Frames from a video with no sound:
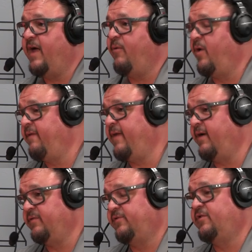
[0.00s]
that one
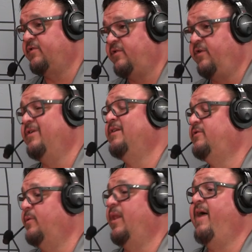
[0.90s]
thousand's just turned
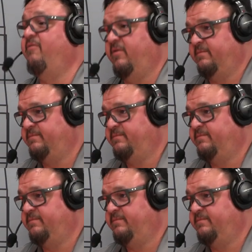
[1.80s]
into eleven.